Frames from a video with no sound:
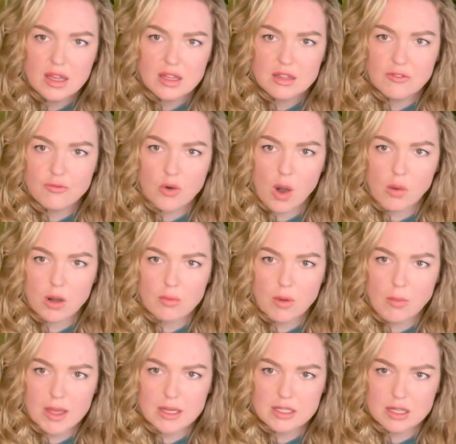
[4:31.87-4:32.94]
forward
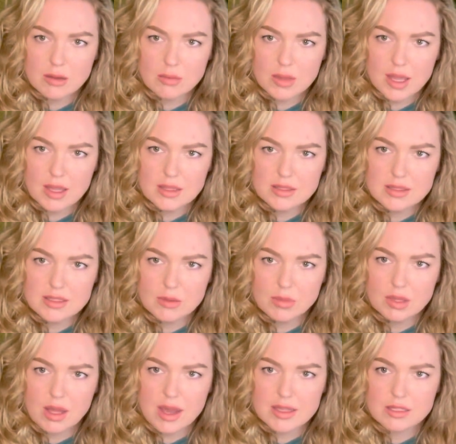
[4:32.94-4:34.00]
momentum is
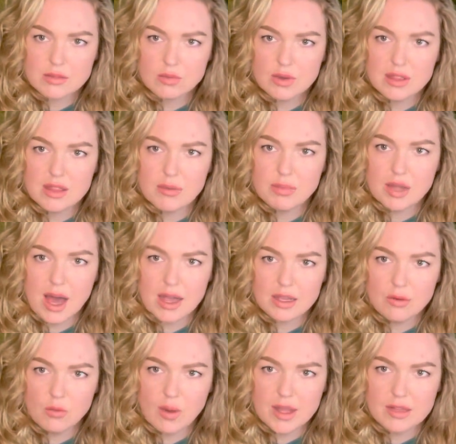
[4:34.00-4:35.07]
symbolized with the black
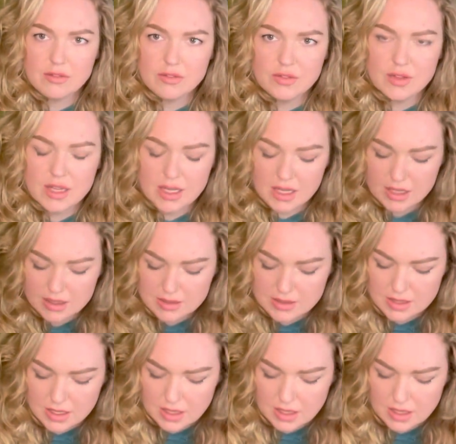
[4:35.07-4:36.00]
and white phoenix